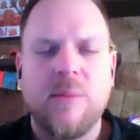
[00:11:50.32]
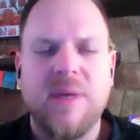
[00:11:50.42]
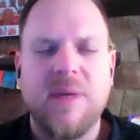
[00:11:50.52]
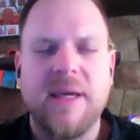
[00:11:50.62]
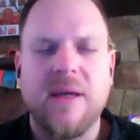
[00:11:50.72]

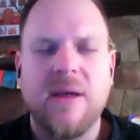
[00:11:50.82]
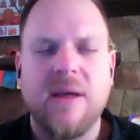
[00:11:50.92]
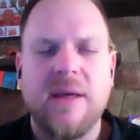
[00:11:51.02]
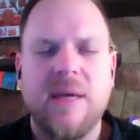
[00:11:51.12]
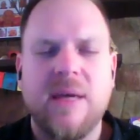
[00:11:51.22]
being
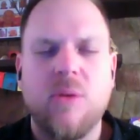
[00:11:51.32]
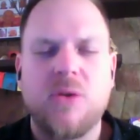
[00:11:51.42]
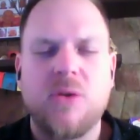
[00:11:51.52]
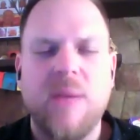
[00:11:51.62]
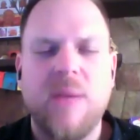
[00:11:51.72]
able
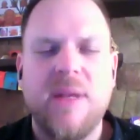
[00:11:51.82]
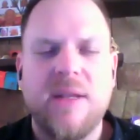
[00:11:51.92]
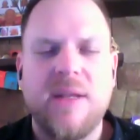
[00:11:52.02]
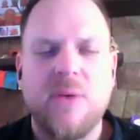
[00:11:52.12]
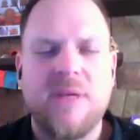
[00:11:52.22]
to
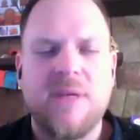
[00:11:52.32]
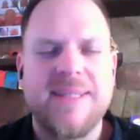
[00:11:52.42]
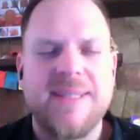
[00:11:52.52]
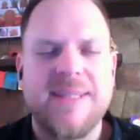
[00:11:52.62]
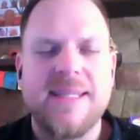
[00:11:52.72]
emanate whatever
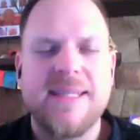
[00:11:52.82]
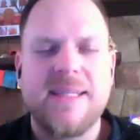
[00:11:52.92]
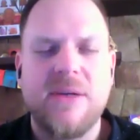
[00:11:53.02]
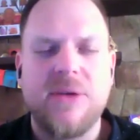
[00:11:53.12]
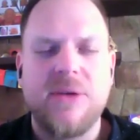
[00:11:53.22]
is
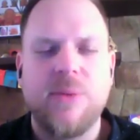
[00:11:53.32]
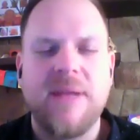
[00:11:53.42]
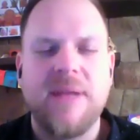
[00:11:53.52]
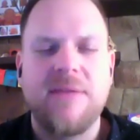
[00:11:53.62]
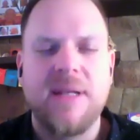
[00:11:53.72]
necessary to
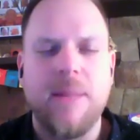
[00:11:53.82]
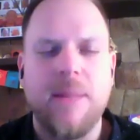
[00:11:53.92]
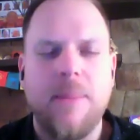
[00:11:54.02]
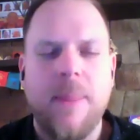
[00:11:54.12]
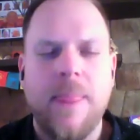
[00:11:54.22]
benefit
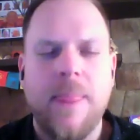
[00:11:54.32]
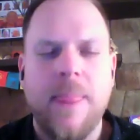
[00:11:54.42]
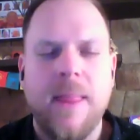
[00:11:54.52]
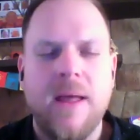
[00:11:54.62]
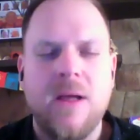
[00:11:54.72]
them.
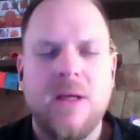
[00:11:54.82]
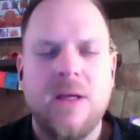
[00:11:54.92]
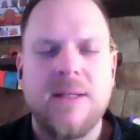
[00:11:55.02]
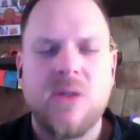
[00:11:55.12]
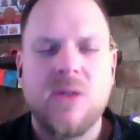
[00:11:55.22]

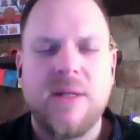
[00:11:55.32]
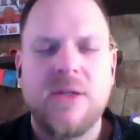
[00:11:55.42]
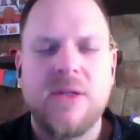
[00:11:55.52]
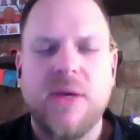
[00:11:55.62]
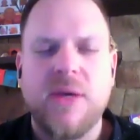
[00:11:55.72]
So let
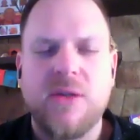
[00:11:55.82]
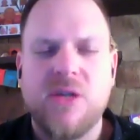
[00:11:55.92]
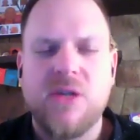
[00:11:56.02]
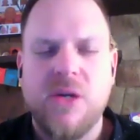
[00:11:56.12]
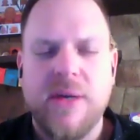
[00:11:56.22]
us try to
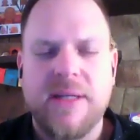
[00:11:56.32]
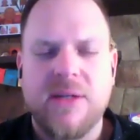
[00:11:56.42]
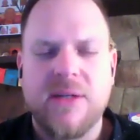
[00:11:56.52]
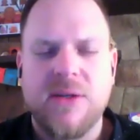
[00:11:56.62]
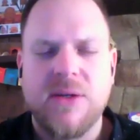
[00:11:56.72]
generate
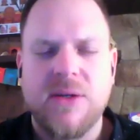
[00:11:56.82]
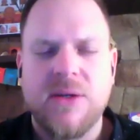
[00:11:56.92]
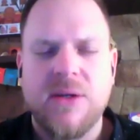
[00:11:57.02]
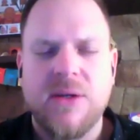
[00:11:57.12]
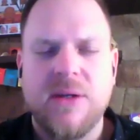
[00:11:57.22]

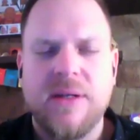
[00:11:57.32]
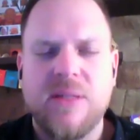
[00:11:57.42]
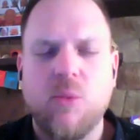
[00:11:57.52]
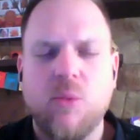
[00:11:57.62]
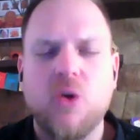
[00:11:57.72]

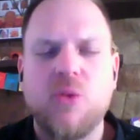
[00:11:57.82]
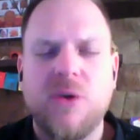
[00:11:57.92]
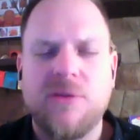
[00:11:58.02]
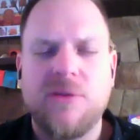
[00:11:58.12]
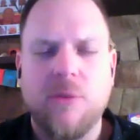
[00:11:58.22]
this most
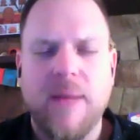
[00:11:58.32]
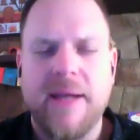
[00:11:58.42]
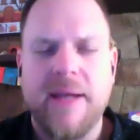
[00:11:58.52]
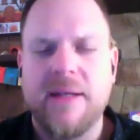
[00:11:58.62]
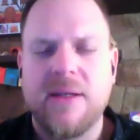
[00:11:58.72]
beautiful
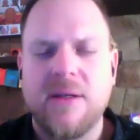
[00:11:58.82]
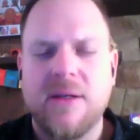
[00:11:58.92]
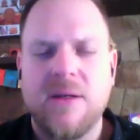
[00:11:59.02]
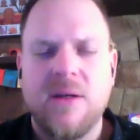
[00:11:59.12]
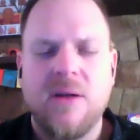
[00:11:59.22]
mind
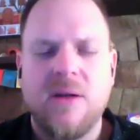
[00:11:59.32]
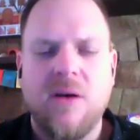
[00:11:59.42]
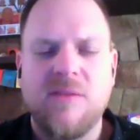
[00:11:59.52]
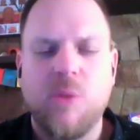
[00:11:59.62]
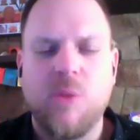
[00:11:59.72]

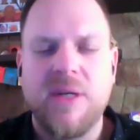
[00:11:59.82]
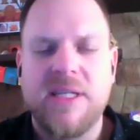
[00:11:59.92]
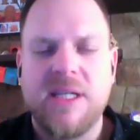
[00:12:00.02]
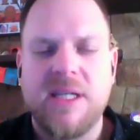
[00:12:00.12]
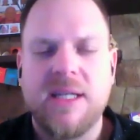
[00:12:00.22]
of
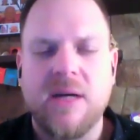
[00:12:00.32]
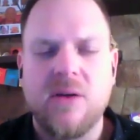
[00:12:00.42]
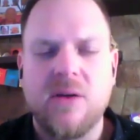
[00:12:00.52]
bodhicitta